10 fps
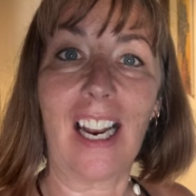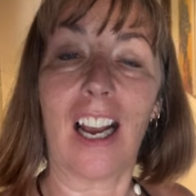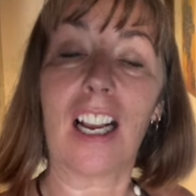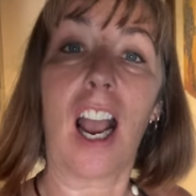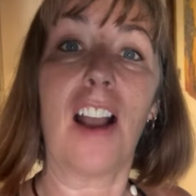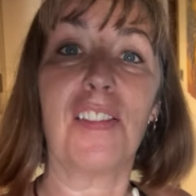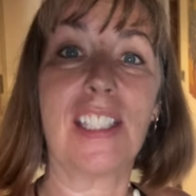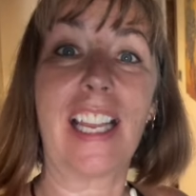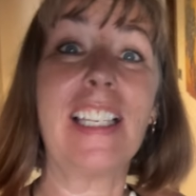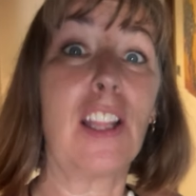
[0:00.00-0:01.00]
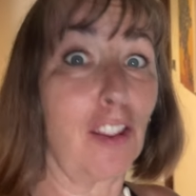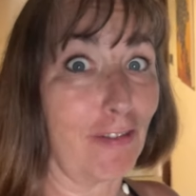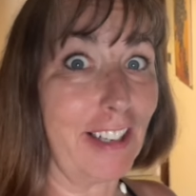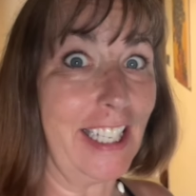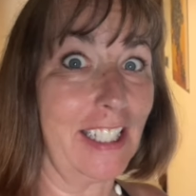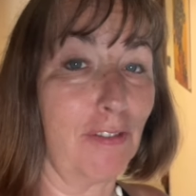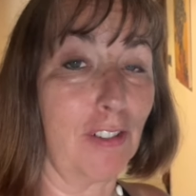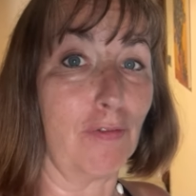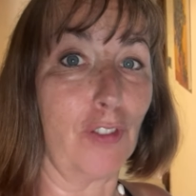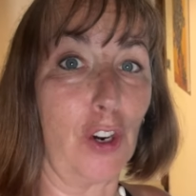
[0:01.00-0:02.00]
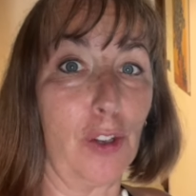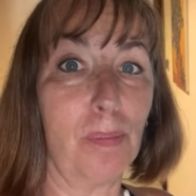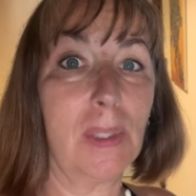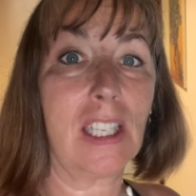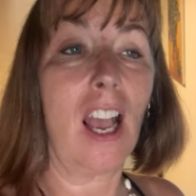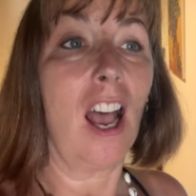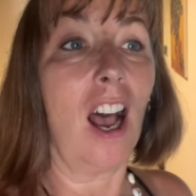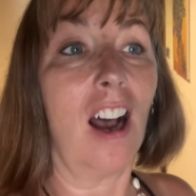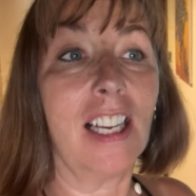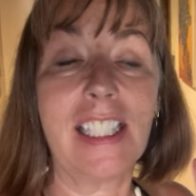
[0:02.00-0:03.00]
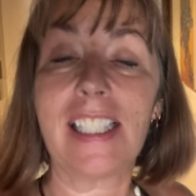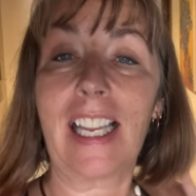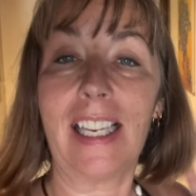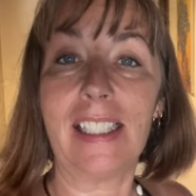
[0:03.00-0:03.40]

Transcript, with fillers: I've stayed in three different rooms. I stayed